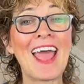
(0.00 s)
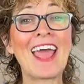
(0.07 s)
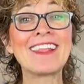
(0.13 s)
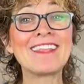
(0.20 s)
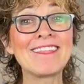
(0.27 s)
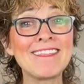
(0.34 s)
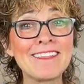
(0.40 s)

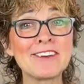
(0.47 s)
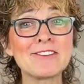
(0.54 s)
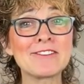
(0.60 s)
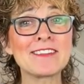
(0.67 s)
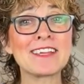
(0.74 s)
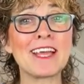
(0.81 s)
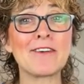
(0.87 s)
And
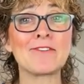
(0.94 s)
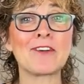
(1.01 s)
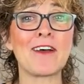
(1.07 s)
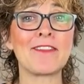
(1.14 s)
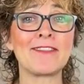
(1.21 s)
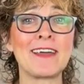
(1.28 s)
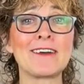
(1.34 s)
literally, I've
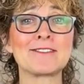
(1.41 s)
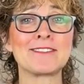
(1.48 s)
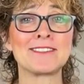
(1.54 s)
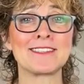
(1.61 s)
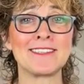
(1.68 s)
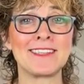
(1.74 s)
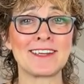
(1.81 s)
taught
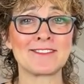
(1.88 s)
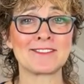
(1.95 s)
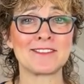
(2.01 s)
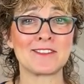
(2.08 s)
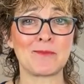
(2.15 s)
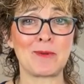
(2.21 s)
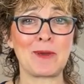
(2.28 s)
thousands and
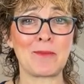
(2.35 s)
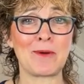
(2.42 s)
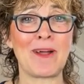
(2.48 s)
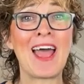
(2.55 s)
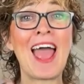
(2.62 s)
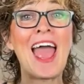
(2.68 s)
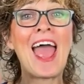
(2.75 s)
thousands of
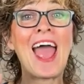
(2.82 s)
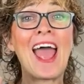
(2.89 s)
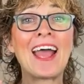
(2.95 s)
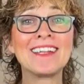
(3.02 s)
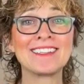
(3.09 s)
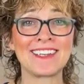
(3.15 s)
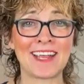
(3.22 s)
people.
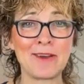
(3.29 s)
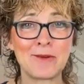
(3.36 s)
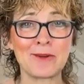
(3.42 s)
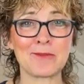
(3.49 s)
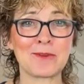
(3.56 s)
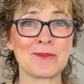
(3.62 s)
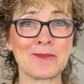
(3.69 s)
And today I
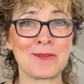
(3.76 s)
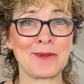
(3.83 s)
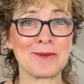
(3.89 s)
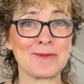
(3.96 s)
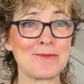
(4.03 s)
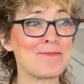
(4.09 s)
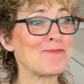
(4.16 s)
want to work with
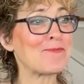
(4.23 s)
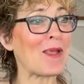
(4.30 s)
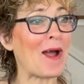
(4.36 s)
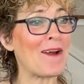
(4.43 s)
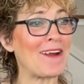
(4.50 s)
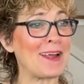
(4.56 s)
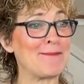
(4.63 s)
you.
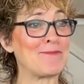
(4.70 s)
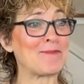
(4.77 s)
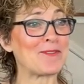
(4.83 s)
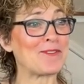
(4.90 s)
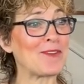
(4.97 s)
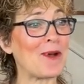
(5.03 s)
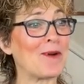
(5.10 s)
All right,
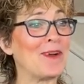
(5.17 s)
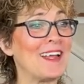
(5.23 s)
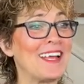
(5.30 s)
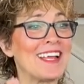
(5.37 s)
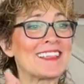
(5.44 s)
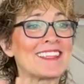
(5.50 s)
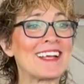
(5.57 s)
so
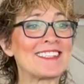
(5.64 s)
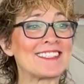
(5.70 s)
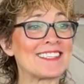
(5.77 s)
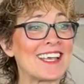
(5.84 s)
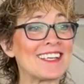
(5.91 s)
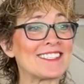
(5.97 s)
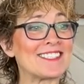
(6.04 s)

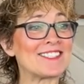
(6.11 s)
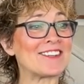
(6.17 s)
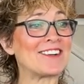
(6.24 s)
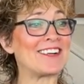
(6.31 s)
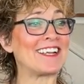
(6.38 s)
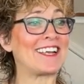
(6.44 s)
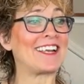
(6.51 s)
let's get
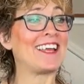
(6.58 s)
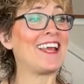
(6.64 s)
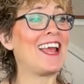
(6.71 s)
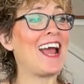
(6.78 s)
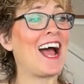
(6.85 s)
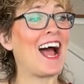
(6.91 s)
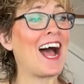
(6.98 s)
started.
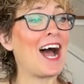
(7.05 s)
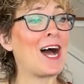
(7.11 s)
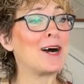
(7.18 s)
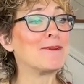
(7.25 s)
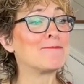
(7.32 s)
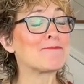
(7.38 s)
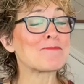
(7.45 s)

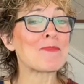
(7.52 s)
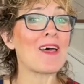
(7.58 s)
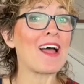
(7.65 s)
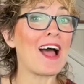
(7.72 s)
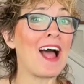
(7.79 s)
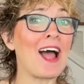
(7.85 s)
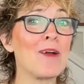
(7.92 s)

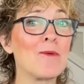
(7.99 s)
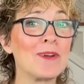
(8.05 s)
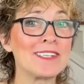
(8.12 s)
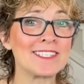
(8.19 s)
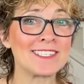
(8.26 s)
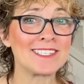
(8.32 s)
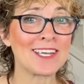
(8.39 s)
I
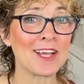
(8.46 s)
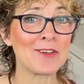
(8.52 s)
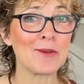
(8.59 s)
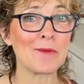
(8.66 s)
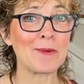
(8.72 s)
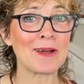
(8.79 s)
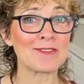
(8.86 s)
wanted to tell
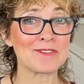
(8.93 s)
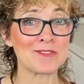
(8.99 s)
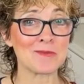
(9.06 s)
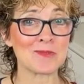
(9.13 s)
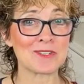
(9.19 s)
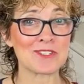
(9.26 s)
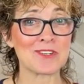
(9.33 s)
you about
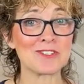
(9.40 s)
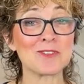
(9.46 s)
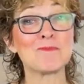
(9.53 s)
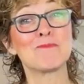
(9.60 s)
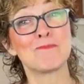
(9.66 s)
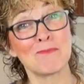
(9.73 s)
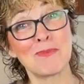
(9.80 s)
some
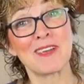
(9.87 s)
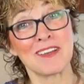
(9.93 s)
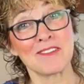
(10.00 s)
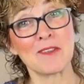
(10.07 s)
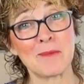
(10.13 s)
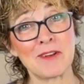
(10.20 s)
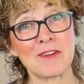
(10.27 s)
research
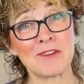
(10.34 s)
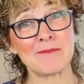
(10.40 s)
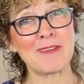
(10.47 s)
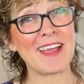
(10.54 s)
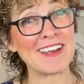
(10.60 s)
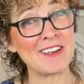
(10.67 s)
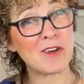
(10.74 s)
because I'm a
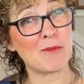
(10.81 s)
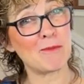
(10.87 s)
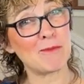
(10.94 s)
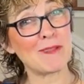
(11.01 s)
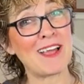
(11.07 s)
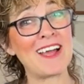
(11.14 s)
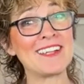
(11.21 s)
nerd. I know,
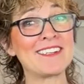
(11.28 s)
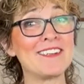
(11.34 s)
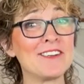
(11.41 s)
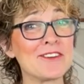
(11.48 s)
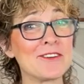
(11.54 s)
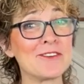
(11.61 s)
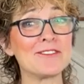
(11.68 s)
blonde
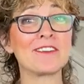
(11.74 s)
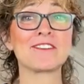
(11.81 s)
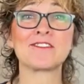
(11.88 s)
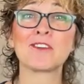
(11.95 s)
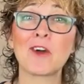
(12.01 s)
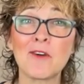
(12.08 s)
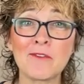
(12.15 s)
and a nerd
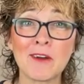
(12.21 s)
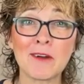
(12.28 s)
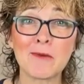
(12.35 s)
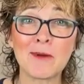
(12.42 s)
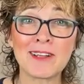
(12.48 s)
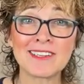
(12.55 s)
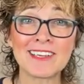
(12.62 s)
doesn't go
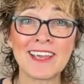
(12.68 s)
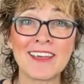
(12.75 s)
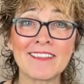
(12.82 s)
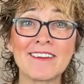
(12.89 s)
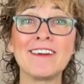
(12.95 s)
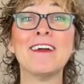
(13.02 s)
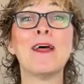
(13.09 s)
very well
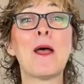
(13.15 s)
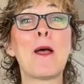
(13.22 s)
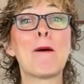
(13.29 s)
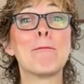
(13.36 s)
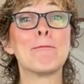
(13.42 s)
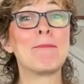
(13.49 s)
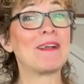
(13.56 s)
together,
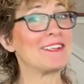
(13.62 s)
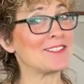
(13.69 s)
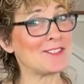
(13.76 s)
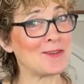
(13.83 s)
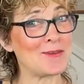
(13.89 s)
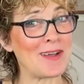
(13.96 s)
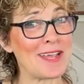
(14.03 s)
but
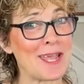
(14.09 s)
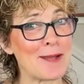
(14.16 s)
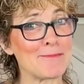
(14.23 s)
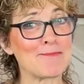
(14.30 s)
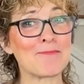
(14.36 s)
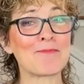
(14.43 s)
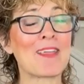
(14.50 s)
it's who I
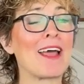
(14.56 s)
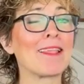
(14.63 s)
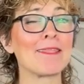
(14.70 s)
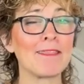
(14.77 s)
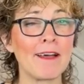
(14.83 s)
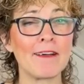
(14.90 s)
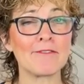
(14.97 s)
am. I
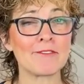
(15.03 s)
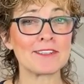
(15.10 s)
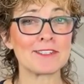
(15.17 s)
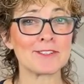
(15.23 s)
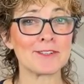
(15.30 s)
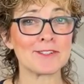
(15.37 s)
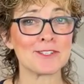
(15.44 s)
love
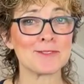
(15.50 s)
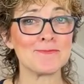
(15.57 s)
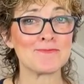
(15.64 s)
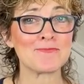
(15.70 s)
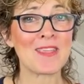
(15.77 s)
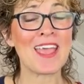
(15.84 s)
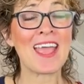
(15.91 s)
research.